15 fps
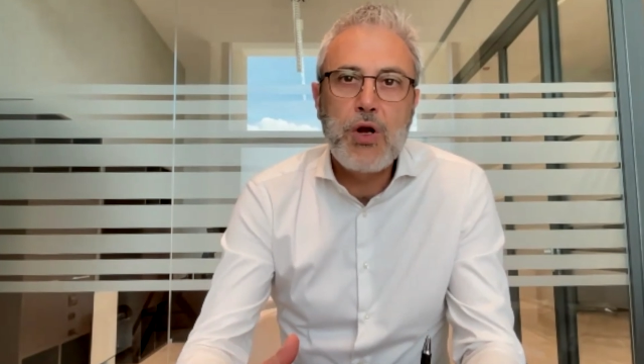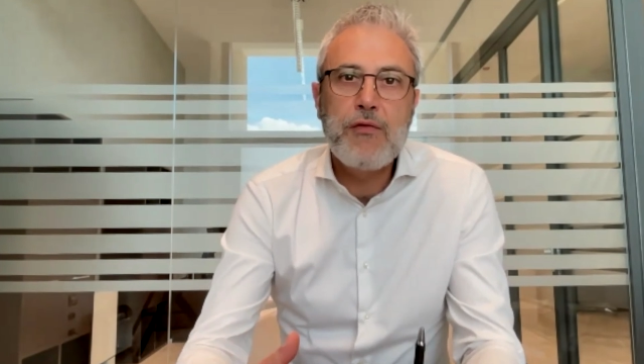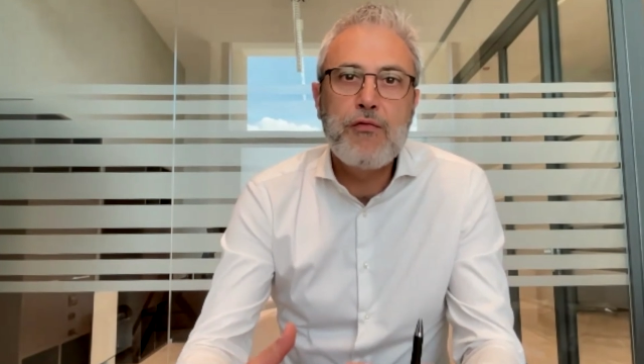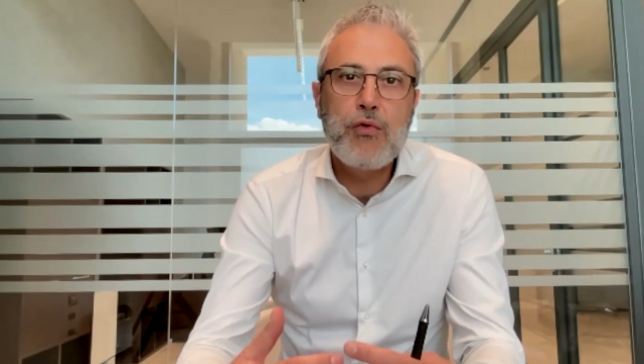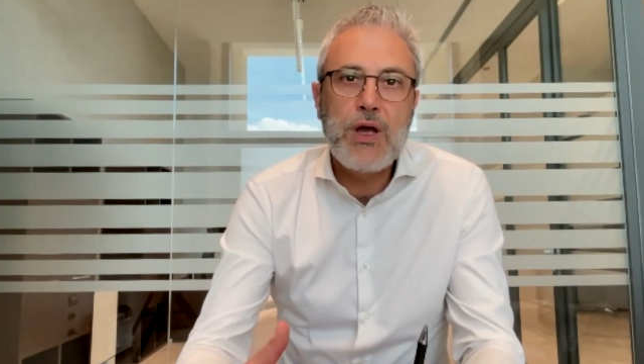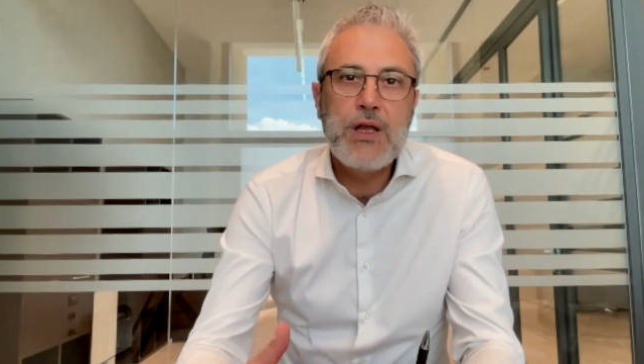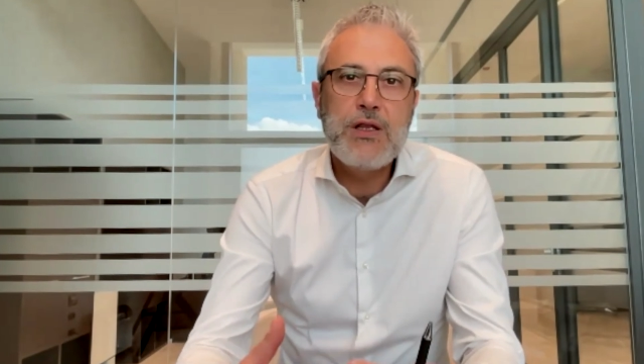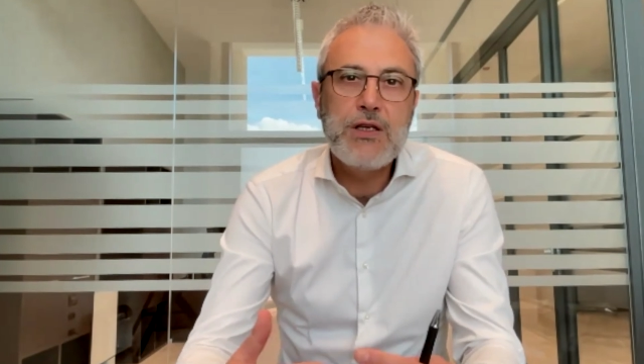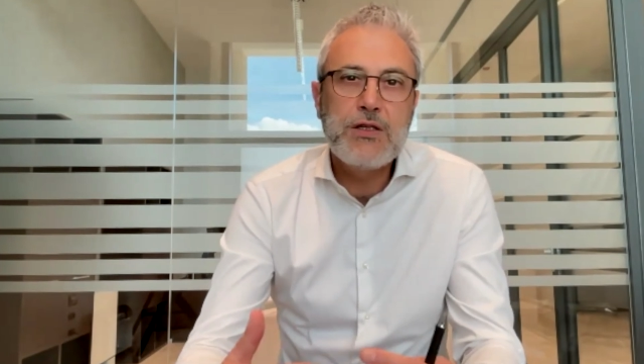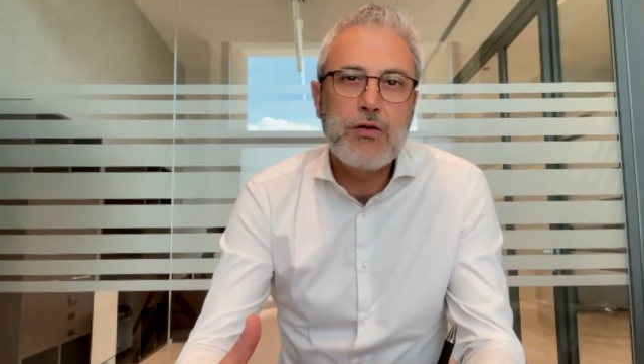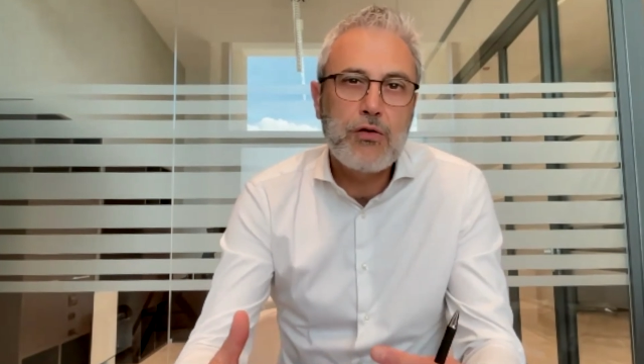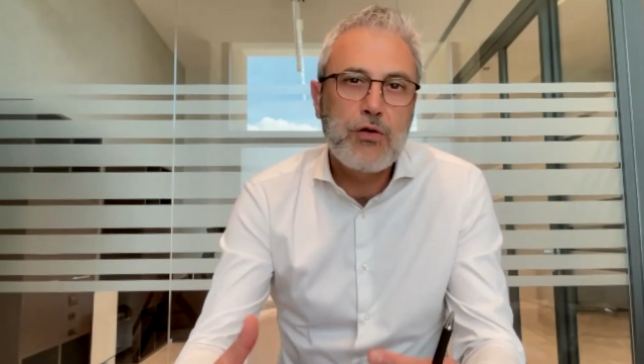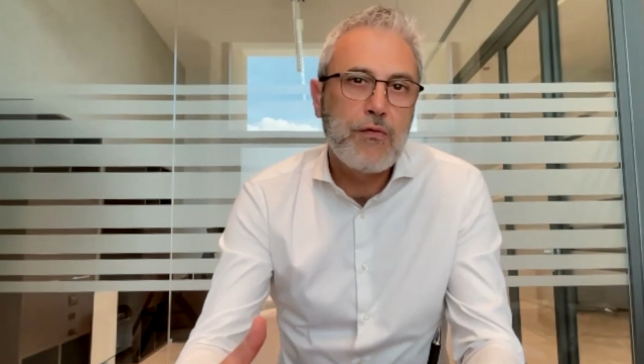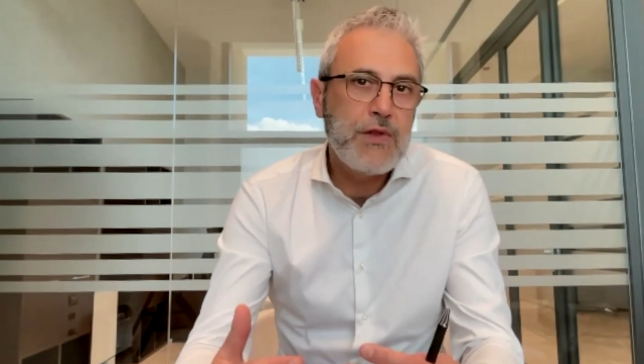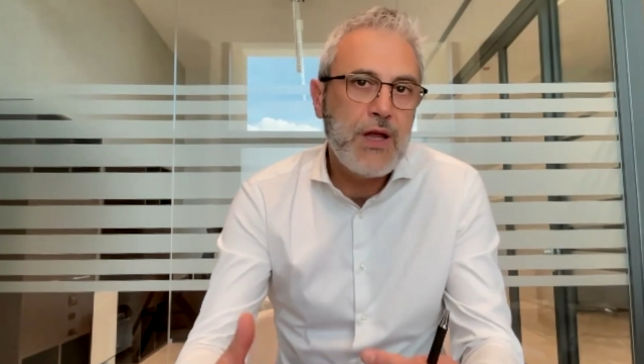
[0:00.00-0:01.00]
have already
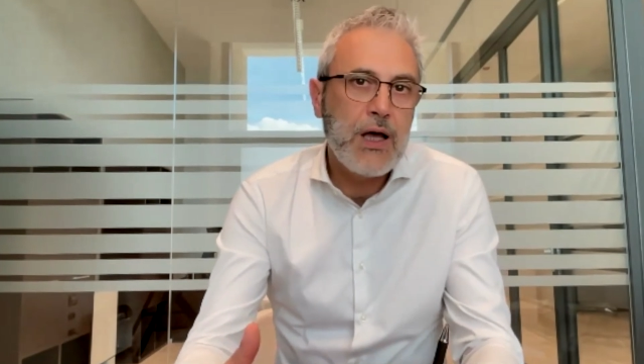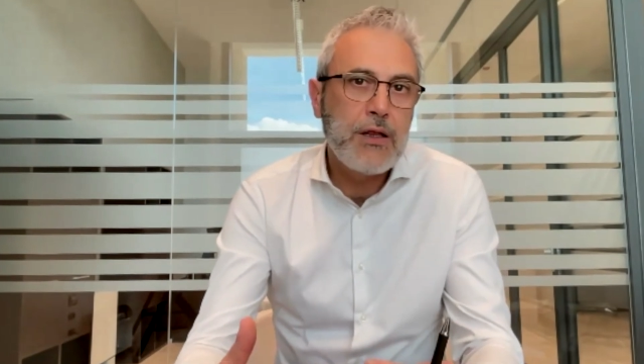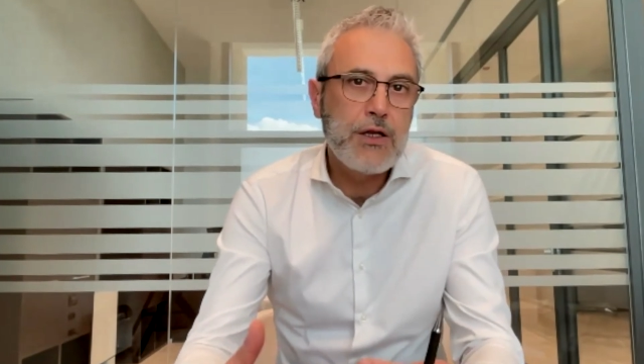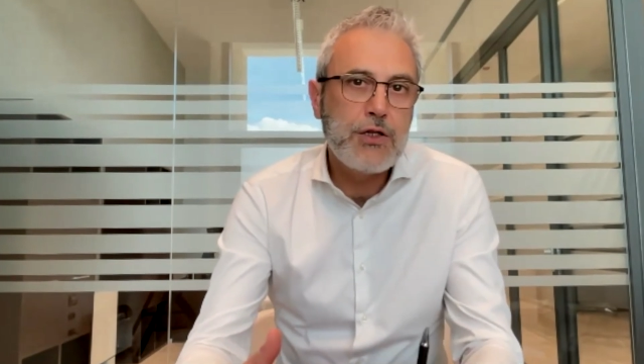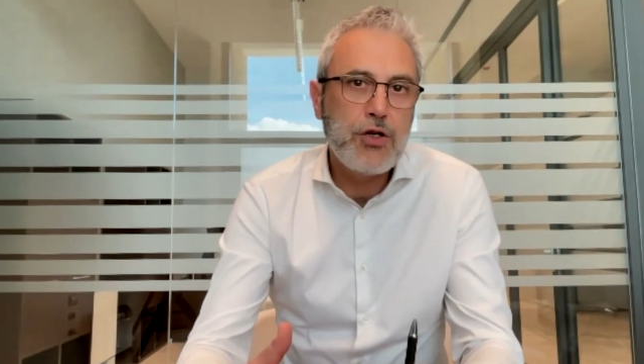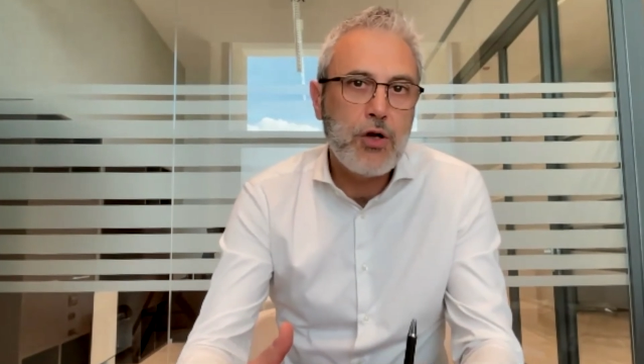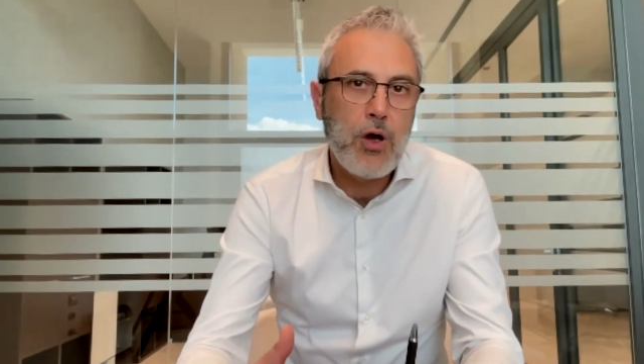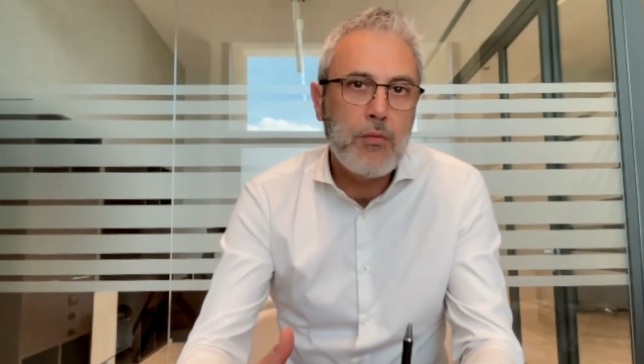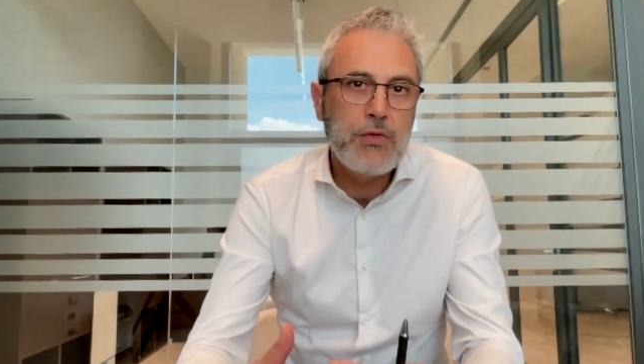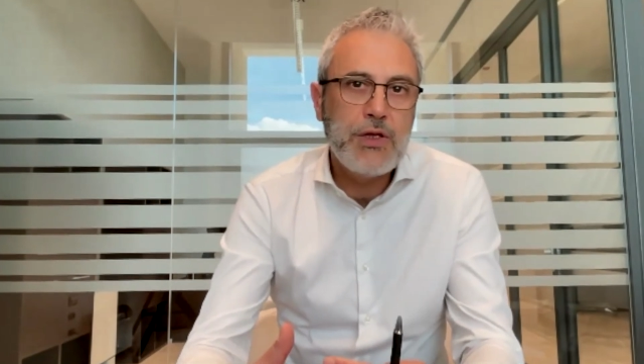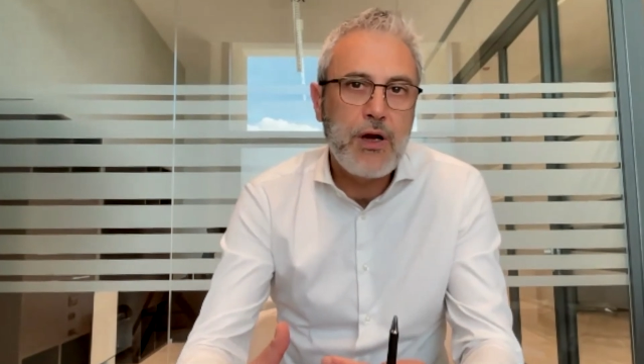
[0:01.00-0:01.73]
sort of done the job.